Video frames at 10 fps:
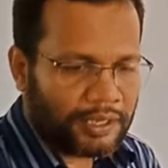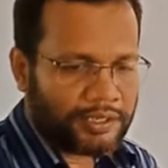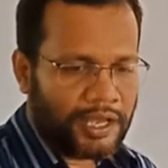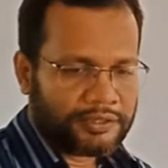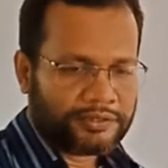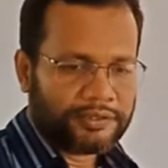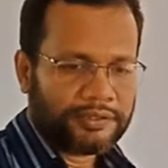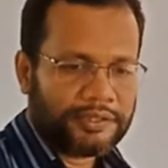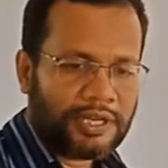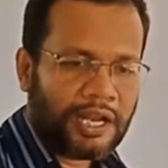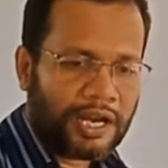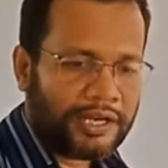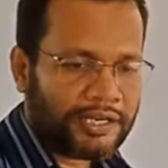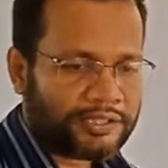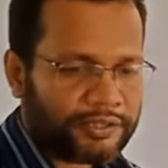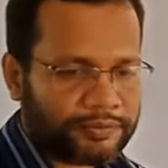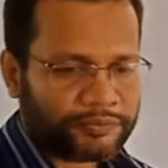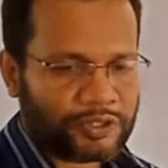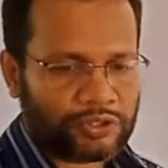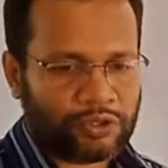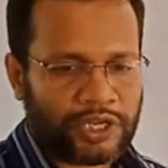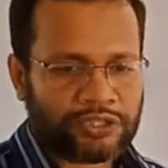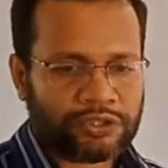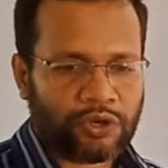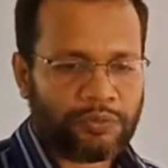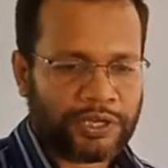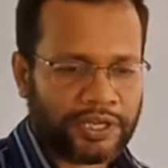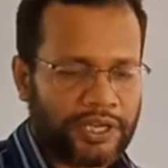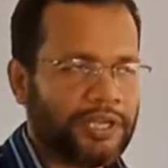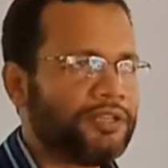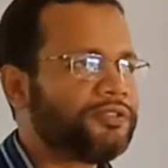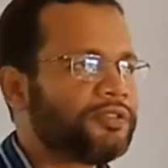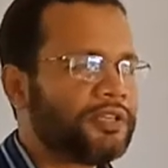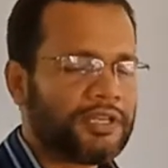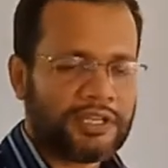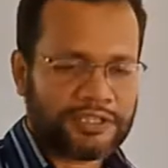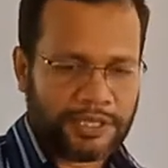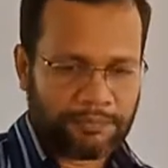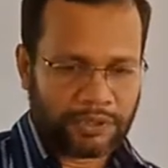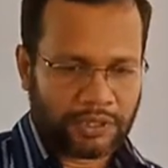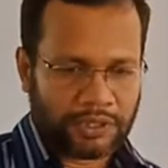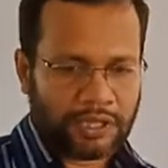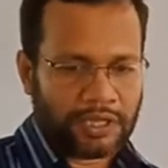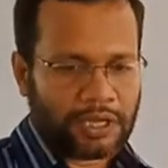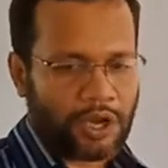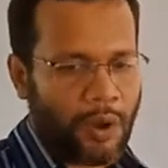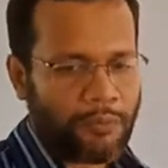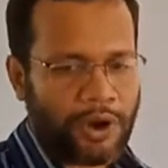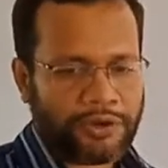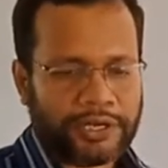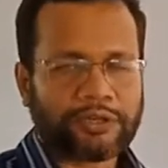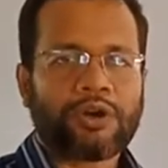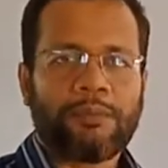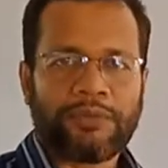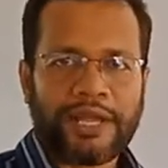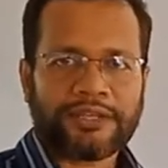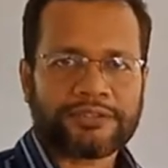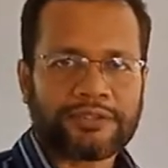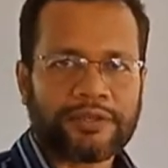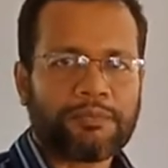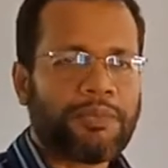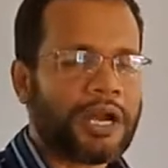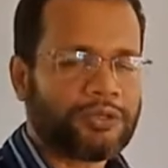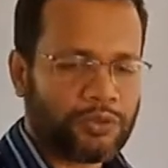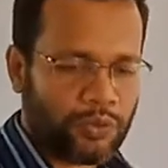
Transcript: Yes, dear learners, today's topic is simple compound and complex part 2.